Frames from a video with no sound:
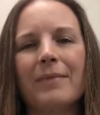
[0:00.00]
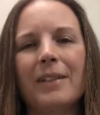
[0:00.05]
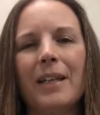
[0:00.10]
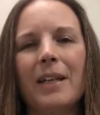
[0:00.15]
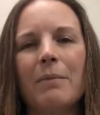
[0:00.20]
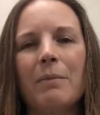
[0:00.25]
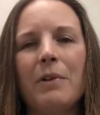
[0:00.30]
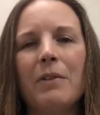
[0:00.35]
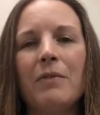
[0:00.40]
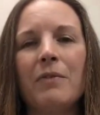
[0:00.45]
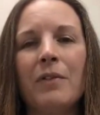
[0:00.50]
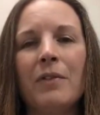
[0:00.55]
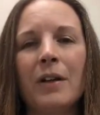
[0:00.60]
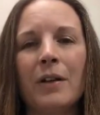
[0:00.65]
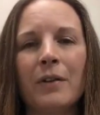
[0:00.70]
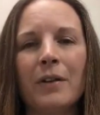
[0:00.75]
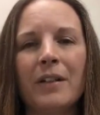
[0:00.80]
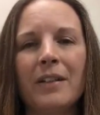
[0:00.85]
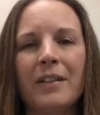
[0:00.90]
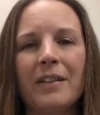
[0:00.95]
can be
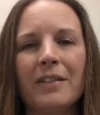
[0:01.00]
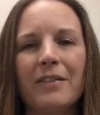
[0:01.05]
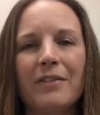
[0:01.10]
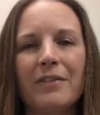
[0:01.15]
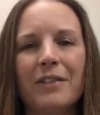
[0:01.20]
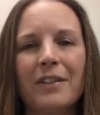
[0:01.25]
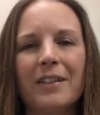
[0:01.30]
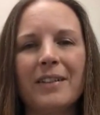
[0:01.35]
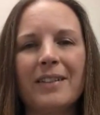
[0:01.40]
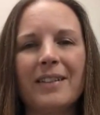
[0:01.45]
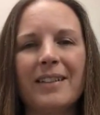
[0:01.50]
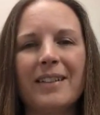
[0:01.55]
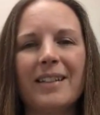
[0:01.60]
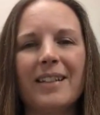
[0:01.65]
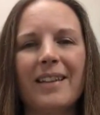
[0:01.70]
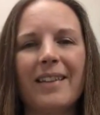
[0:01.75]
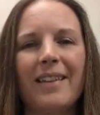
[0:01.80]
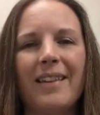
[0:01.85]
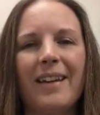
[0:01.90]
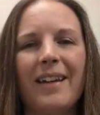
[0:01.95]
very different
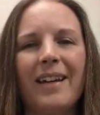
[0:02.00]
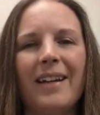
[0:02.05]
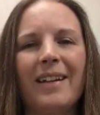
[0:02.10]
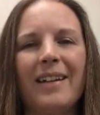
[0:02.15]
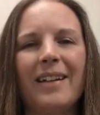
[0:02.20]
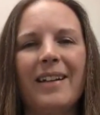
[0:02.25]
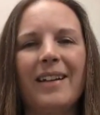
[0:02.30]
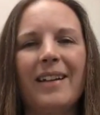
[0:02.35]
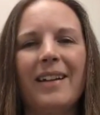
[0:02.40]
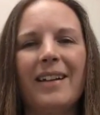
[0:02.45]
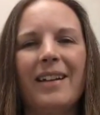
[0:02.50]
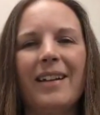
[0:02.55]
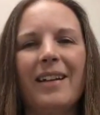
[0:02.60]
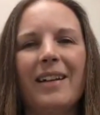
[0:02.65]
than